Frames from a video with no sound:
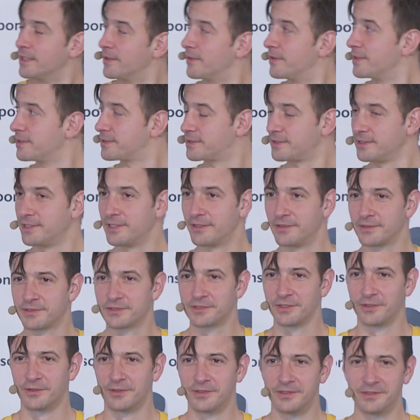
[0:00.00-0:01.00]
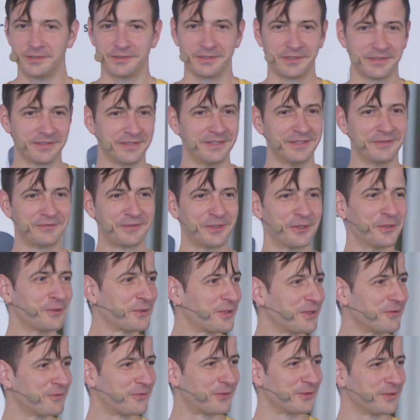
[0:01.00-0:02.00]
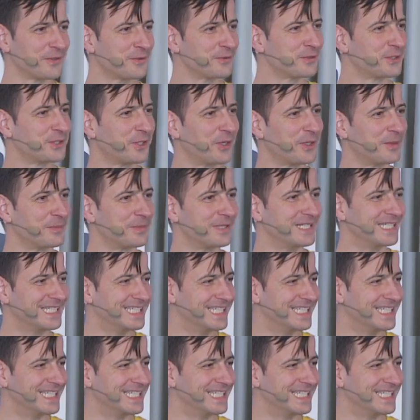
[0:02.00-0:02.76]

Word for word: this year, so if you're looking for a new job,